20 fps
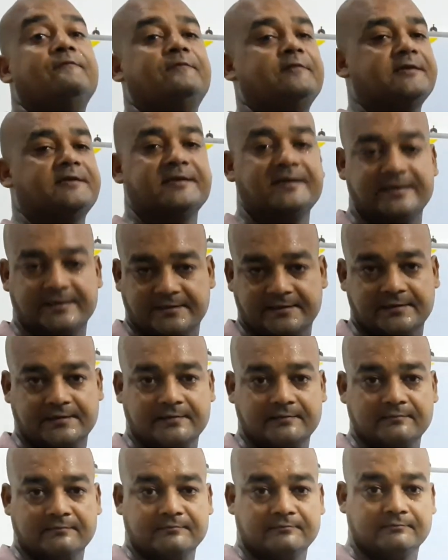witness.
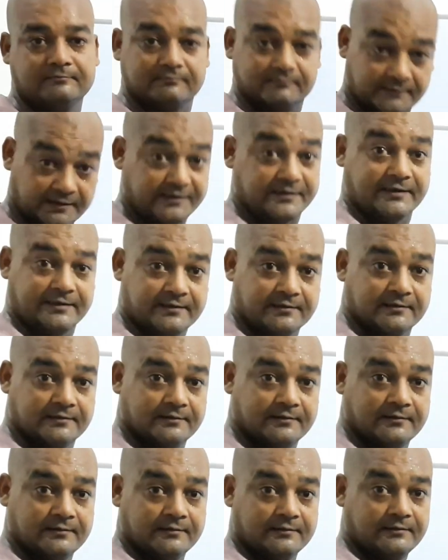Is it?
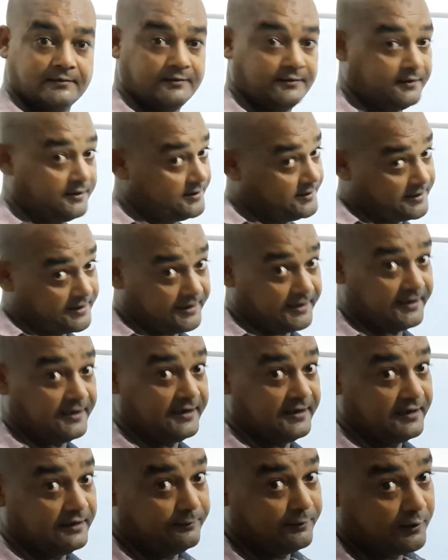Is there any
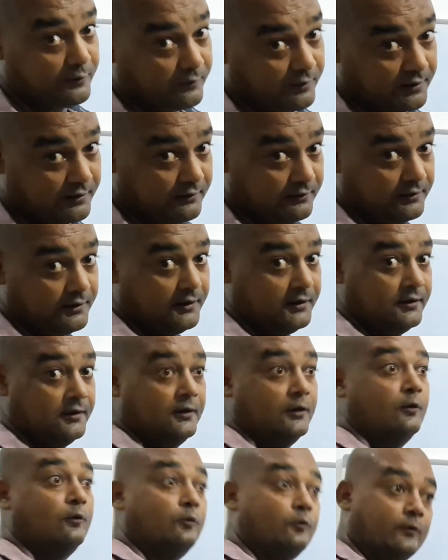individual
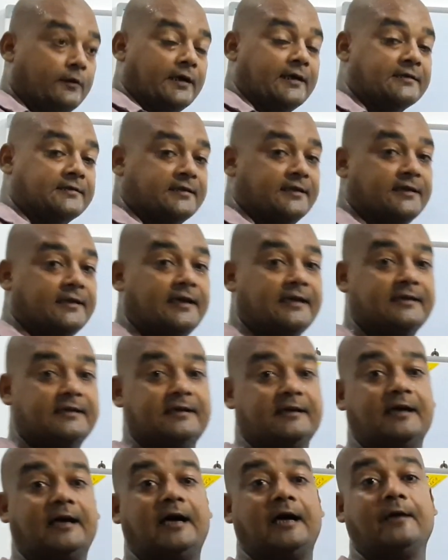who can say
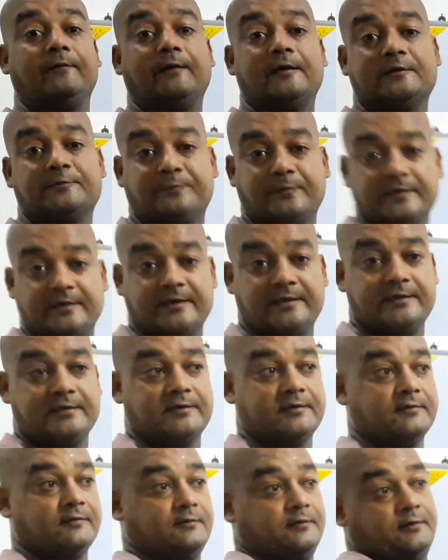that I was present
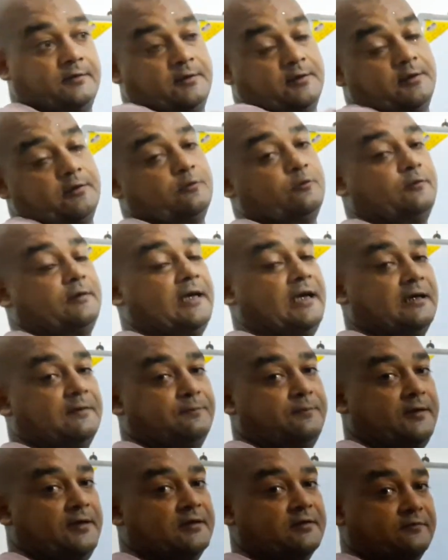to that
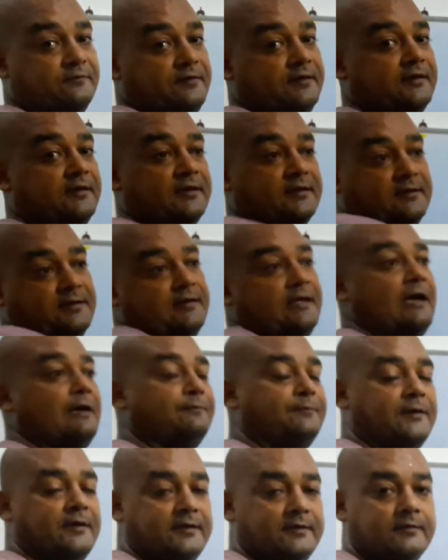place when this
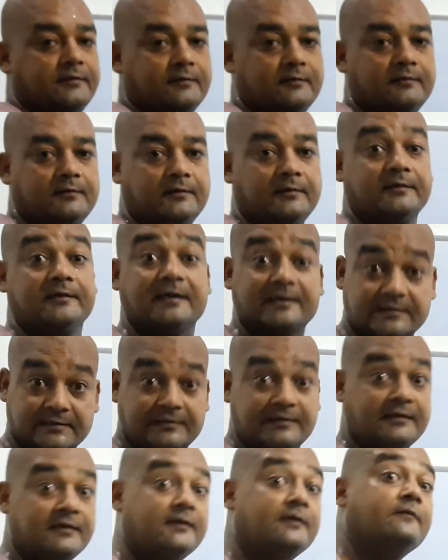happened? Yes,
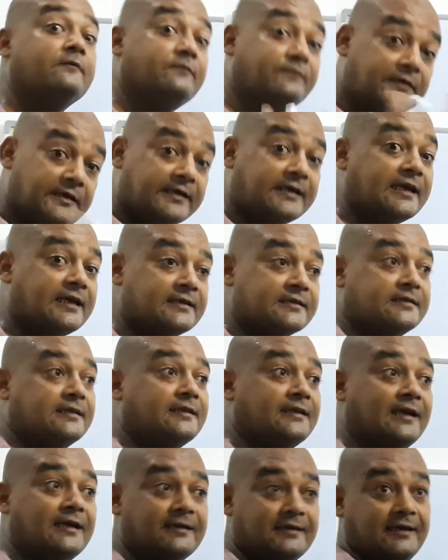we can say
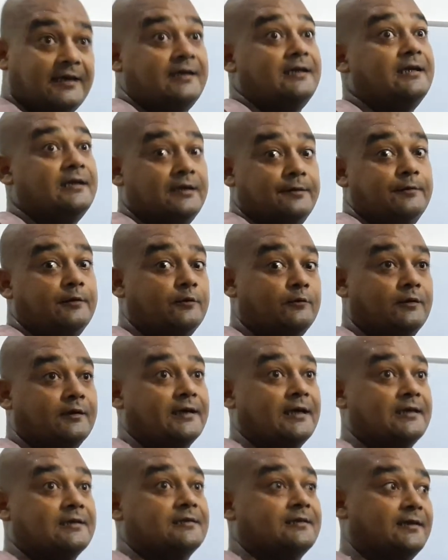that any individual
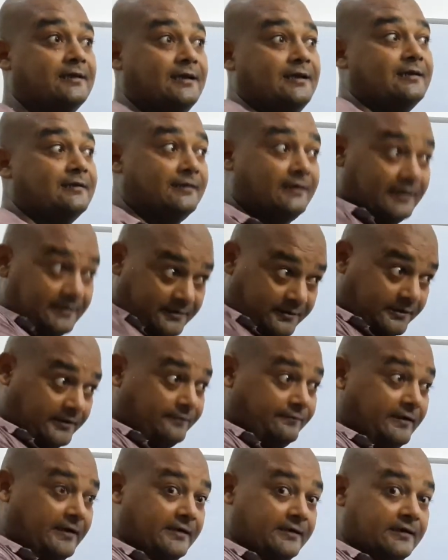can say that this
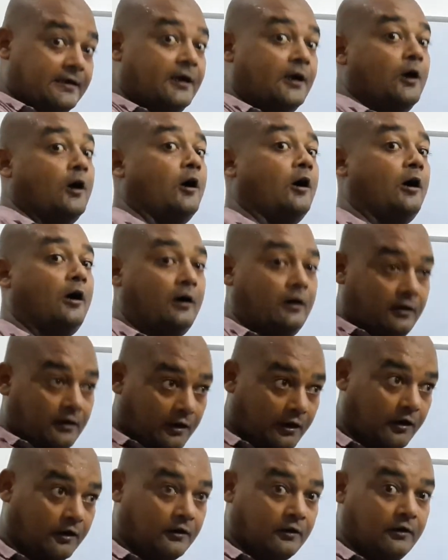event
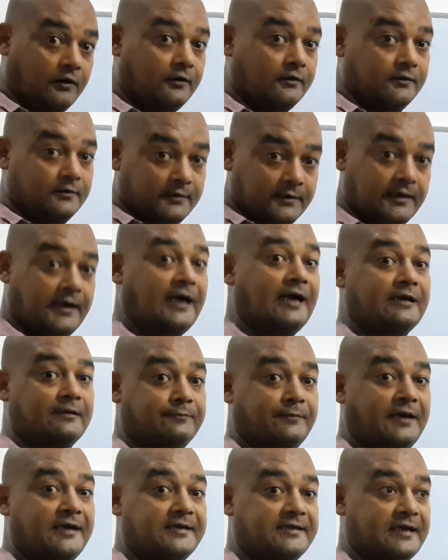occurred at
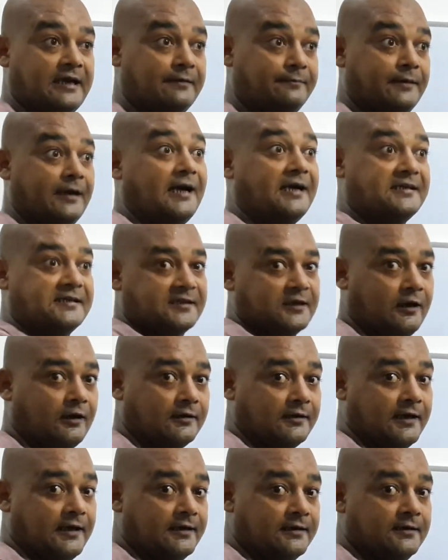my time. I saw
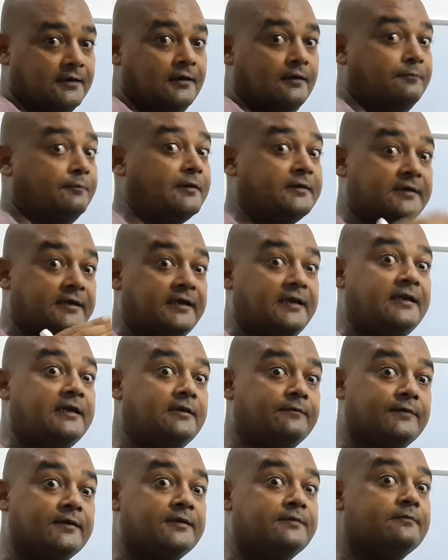that. But
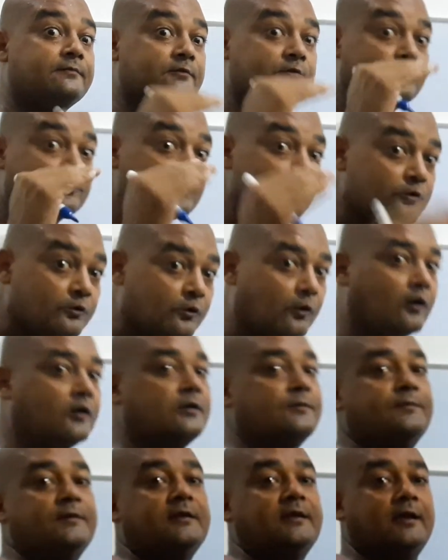anyone should not
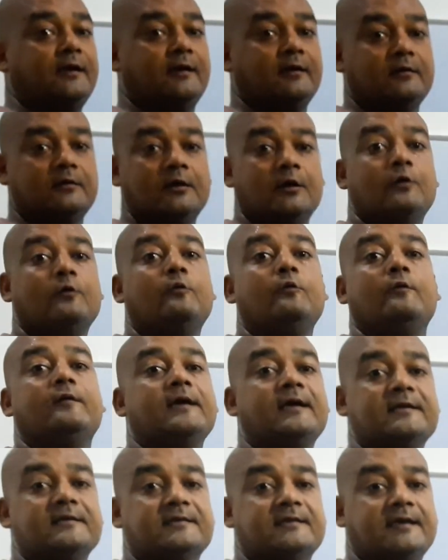be there who
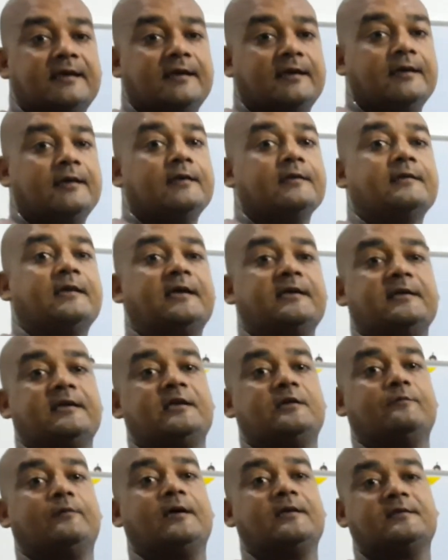can say that it
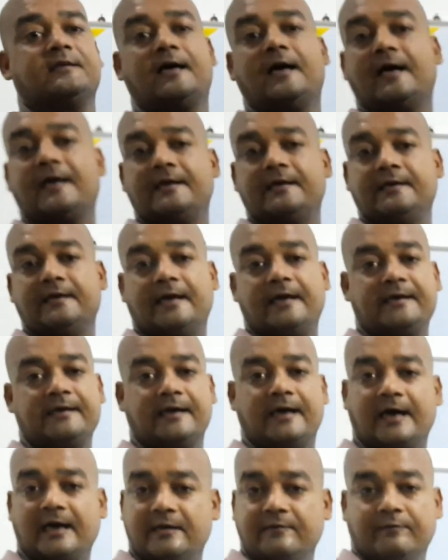was I and
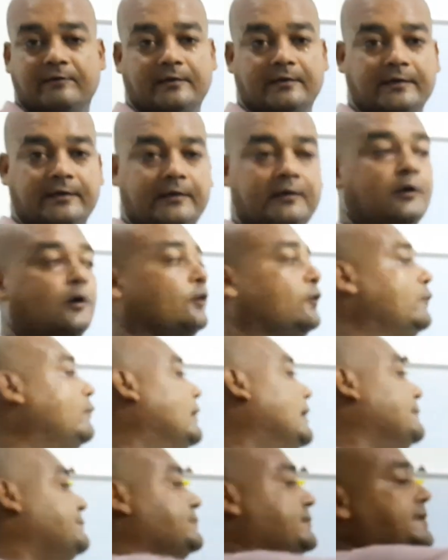I only who
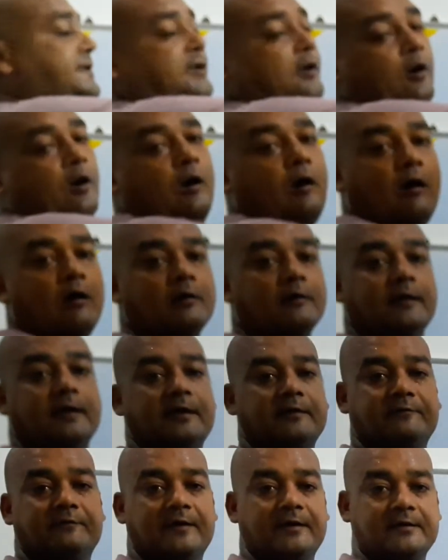have seen all the
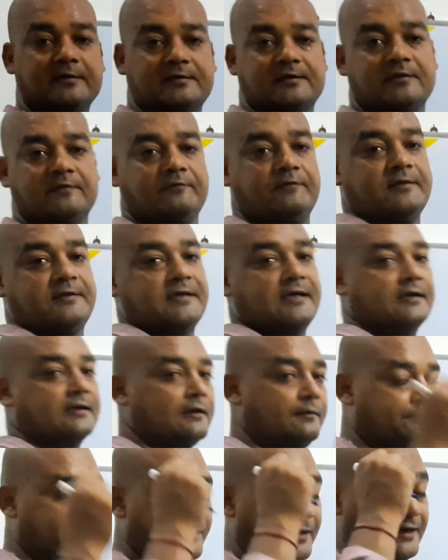events which are
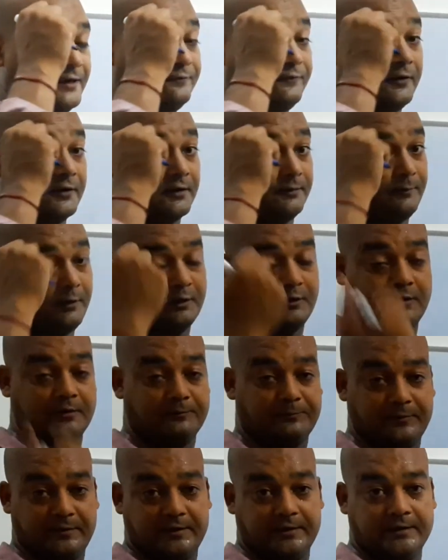compiled for the modern
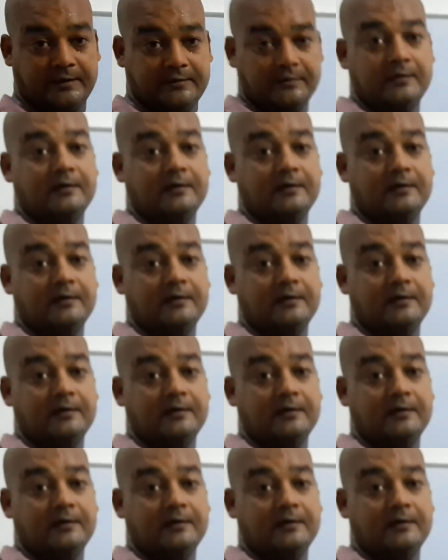period,